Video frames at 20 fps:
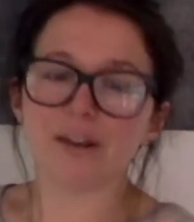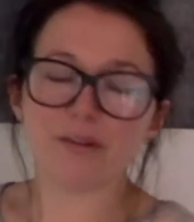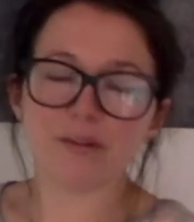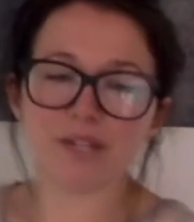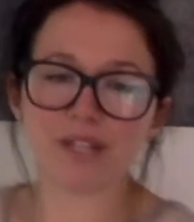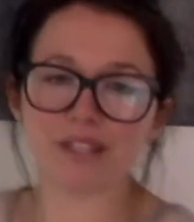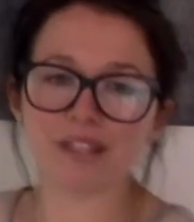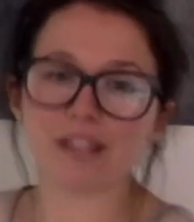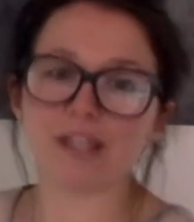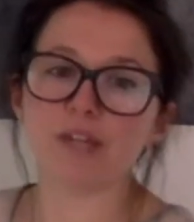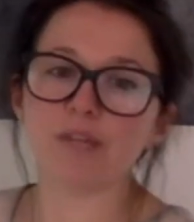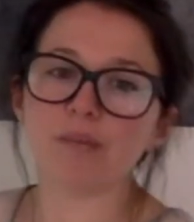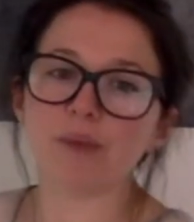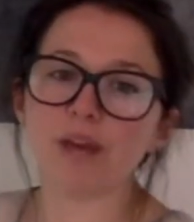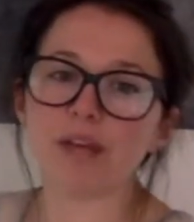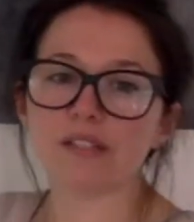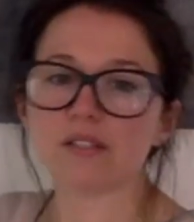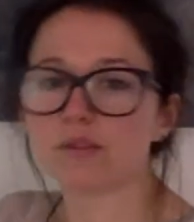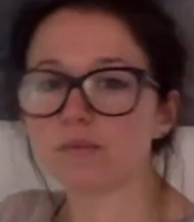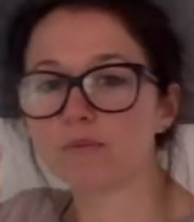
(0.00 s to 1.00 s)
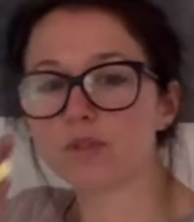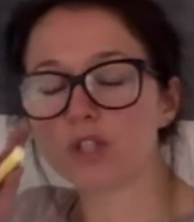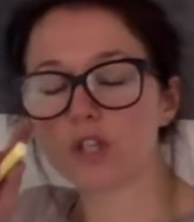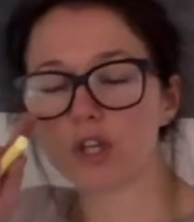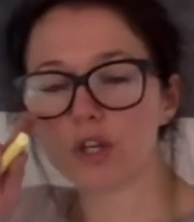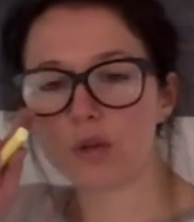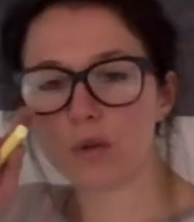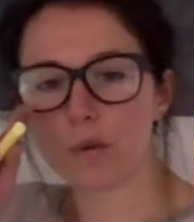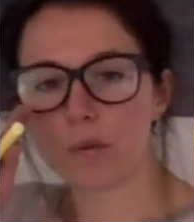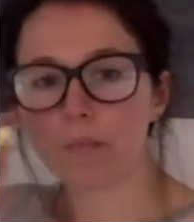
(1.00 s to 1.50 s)
going to think about some
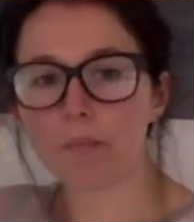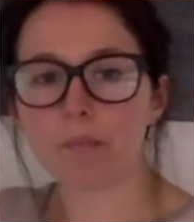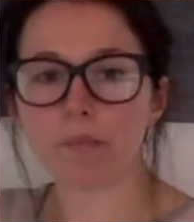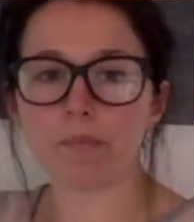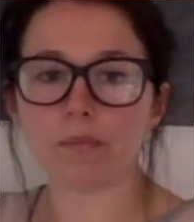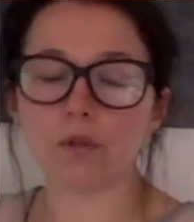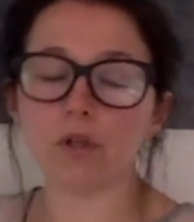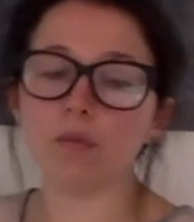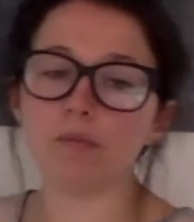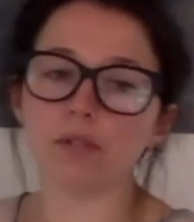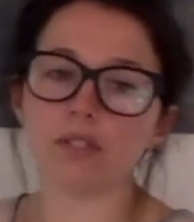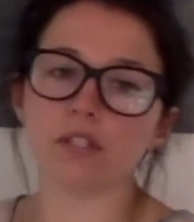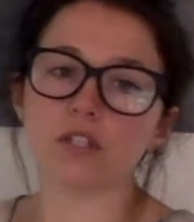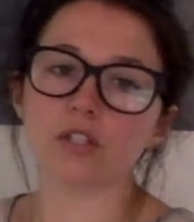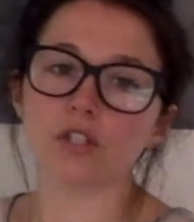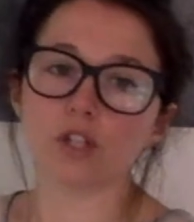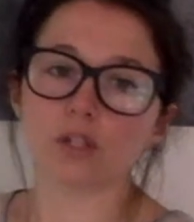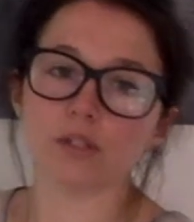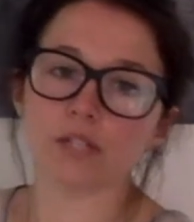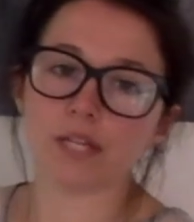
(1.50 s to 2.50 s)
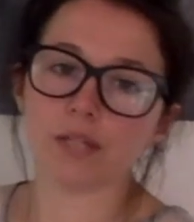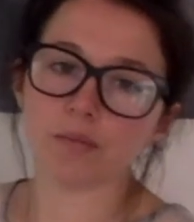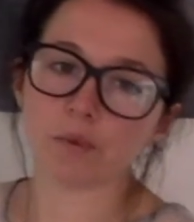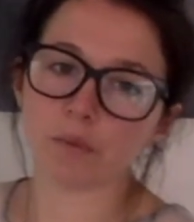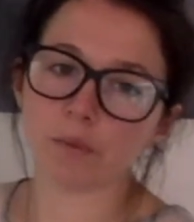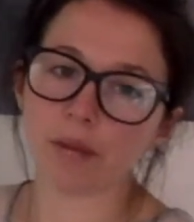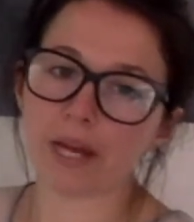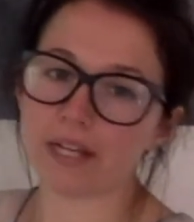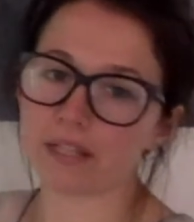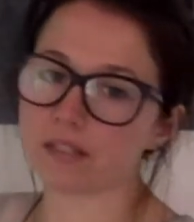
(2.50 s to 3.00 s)
numbers to 2
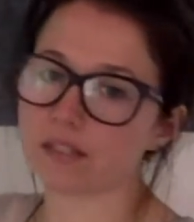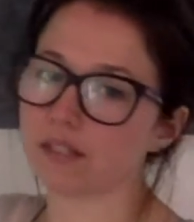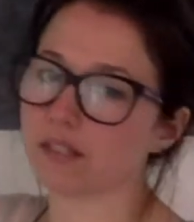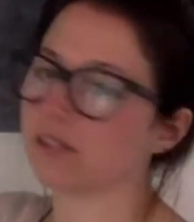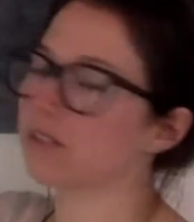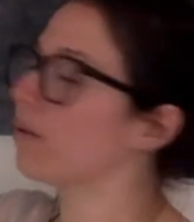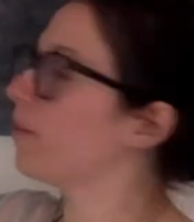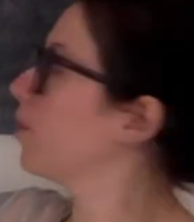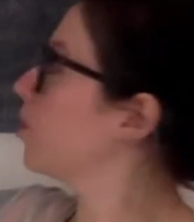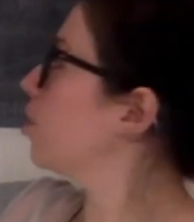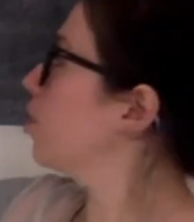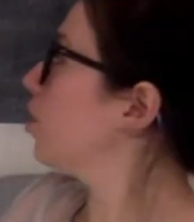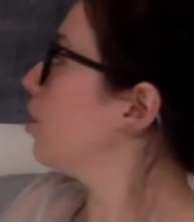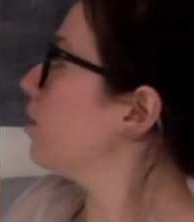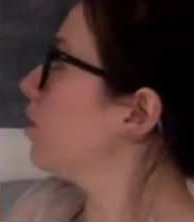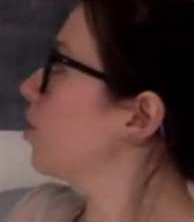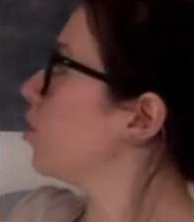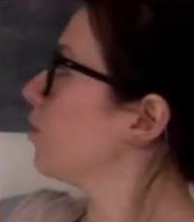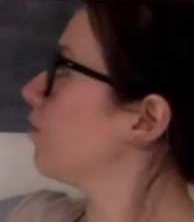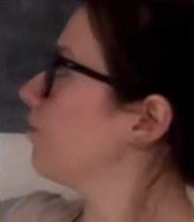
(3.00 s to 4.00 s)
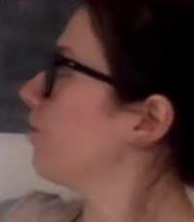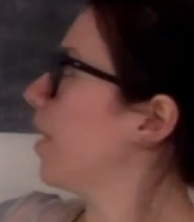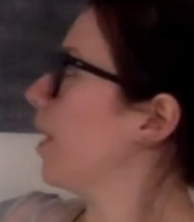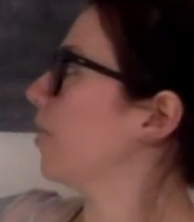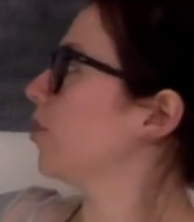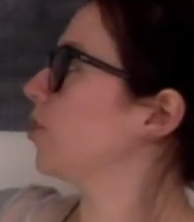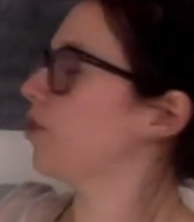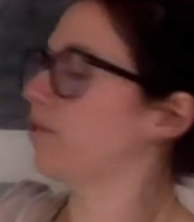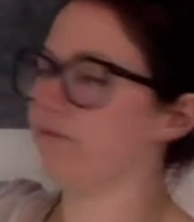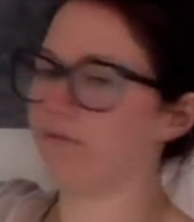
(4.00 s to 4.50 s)
decimal places, so a 2-digit
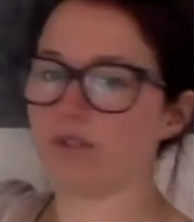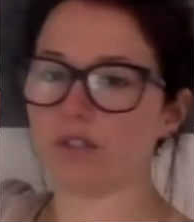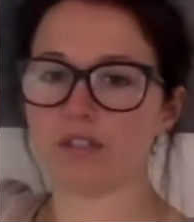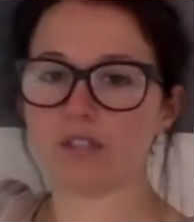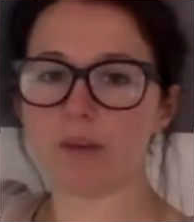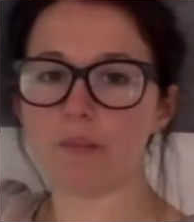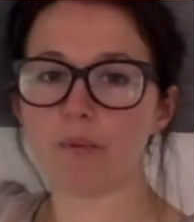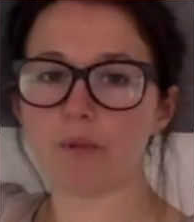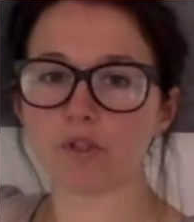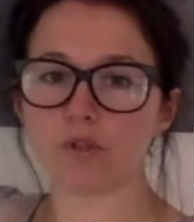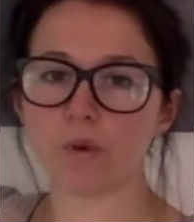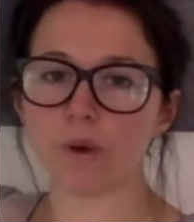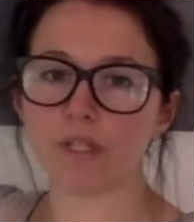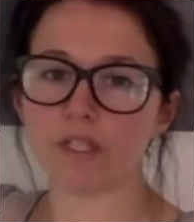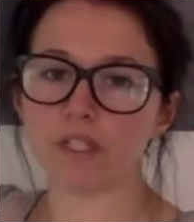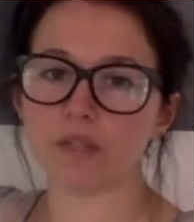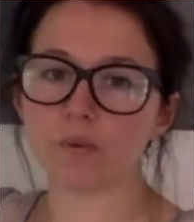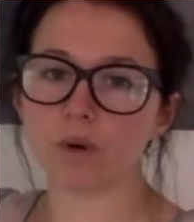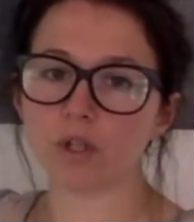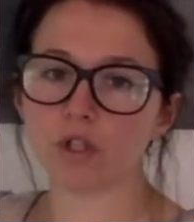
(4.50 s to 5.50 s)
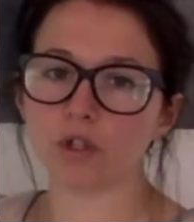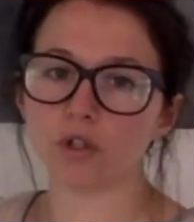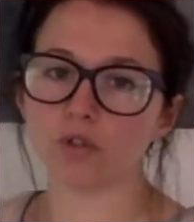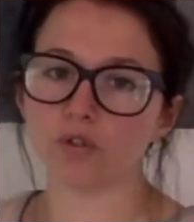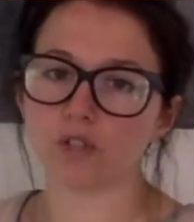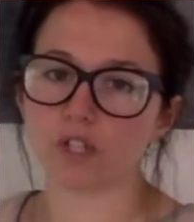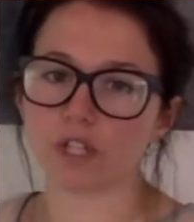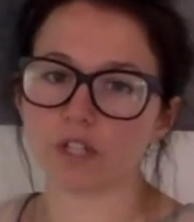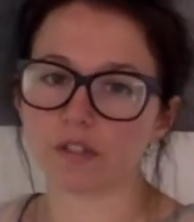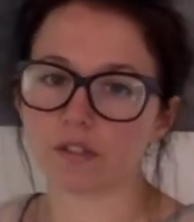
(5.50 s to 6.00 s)
fraction, for example
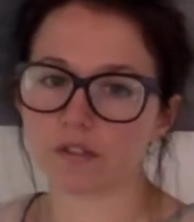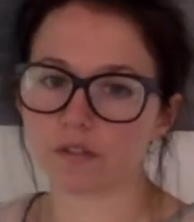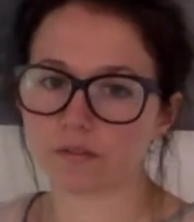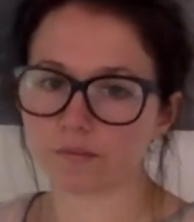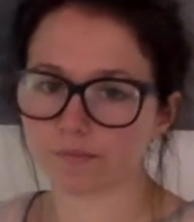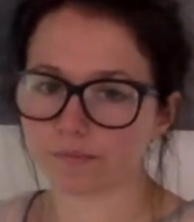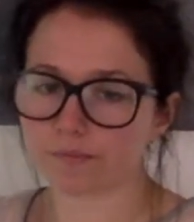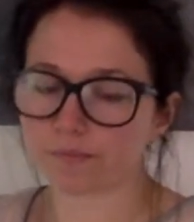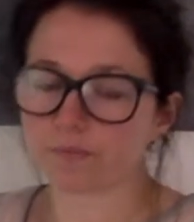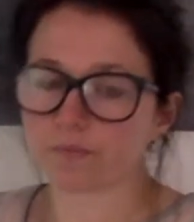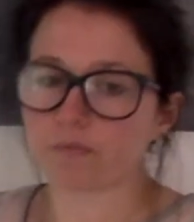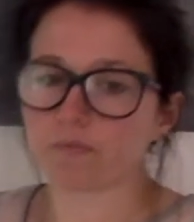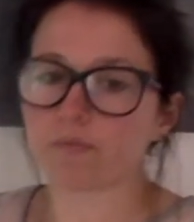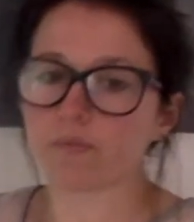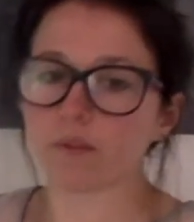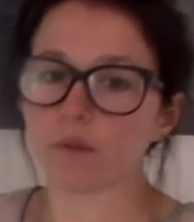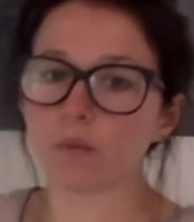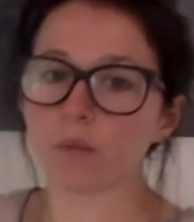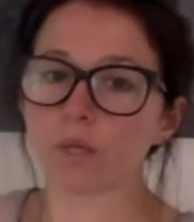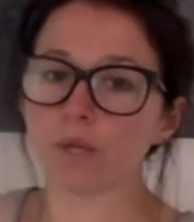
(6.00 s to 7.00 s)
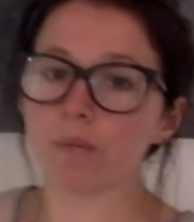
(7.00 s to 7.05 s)
21/100ths. We can